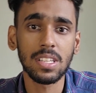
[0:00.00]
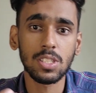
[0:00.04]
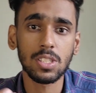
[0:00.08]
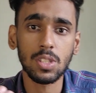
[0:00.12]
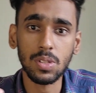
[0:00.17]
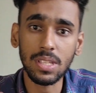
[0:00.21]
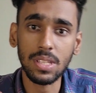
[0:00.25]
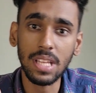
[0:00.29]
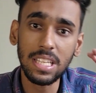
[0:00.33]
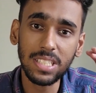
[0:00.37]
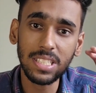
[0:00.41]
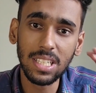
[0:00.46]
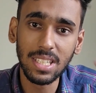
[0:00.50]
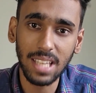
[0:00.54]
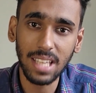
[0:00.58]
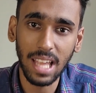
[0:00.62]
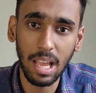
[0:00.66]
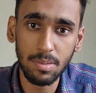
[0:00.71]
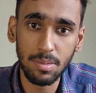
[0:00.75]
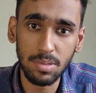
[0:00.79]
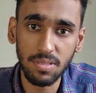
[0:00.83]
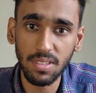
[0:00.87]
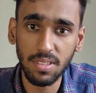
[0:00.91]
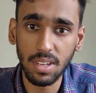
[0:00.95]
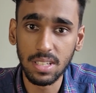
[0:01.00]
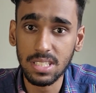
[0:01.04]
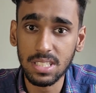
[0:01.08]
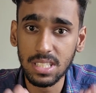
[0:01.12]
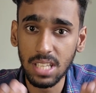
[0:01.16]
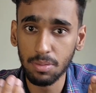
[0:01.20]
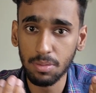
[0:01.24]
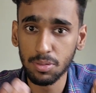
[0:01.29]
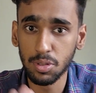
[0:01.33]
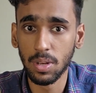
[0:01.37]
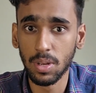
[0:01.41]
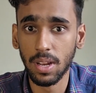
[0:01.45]
So these are types of
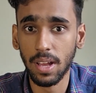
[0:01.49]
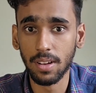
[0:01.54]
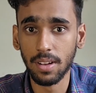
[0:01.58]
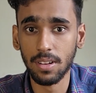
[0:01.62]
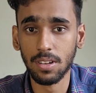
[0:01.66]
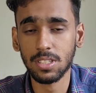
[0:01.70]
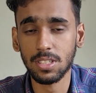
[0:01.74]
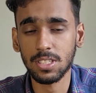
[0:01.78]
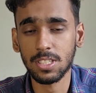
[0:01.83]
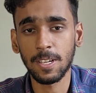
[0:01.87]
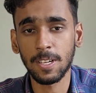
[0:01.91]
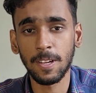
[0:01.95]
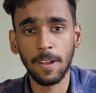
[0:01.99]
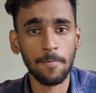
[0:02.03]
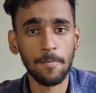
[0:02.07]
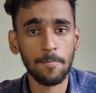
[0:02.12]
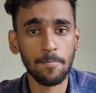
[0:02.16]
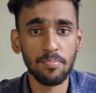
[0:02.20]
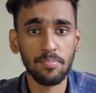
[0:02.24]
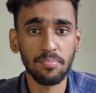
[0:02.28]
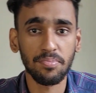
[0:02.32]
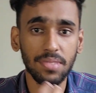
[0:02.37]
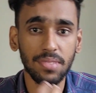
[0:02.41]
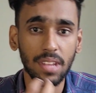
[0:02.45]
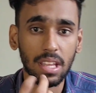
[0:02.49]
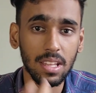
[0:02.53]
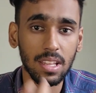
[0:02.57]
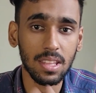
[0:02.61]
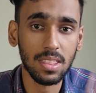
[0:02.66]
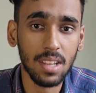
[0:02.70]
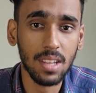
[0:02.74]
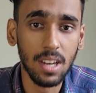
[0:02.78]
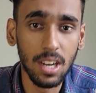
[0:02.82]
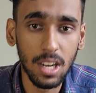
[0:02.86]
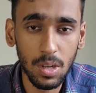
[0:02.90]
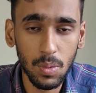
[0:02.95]
conceptual errors. And the
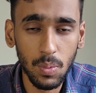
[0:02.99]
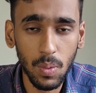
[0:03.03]
third